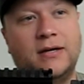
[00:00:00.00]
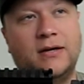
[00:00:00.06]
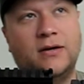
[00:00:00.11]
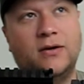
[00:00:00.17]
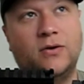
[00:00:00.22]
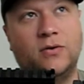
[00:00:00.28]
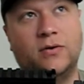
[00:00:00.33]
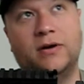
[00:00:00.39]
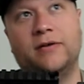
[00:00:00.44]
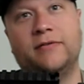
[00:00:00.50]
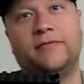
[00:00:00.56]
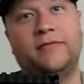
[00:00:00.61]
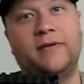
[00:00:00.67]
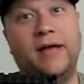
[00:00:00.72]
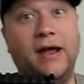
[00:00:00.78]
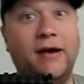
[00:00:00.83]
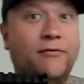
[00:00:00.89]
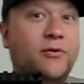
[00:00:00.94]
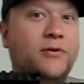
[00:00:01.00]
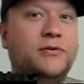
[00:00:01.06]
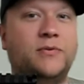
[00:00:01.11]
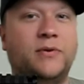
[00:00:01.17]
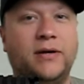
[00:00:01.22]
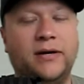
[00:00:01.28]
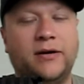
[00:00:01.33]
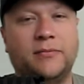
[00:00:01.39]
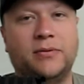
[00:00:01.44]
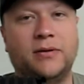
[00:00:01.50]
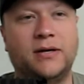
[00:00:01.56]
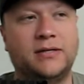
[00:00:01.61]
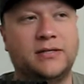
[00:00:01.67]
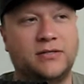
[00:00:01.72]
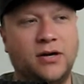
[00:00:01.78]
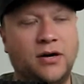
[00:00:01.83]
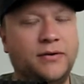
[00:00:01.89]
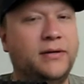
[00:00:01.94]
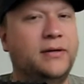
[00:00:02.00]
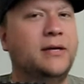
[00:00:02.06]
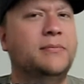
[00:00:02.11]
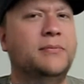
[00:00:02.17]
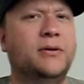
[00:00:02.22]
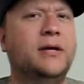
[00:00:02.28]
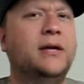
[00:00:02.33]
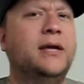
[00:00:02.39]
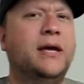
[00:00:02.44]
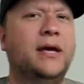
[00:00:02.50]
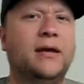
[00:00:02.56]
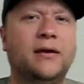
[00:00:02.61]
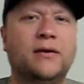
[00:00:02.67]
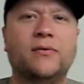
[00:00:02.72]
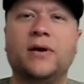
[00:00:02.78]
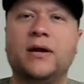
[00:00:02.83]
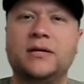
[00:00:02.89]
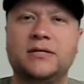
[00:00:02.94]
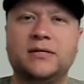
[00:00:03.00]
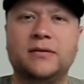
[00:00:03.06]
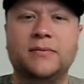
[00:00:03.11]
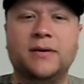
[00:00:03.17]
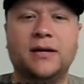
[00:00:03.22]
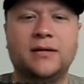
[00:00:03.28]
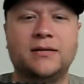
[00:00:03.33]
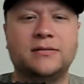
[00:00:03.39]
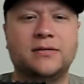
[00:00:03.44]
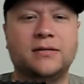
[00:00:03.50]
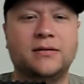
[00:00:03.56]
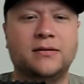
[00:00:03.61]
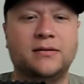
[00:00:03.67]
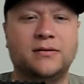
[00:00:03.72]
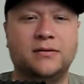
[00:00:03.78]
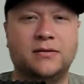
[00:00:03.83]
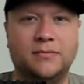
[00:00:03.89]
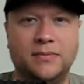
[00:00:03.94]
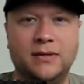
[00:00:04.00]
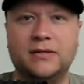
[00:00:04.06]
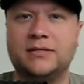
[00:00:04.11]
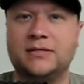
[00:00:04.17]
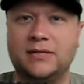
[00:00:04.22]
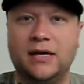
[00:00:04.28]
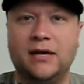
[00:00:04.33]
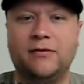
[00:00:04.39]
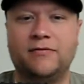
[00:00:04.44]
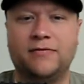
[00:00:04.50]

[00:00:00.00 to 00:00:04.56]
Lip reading: or if everyone's wearing earplugs, it's hard to communicate range commands and to be safe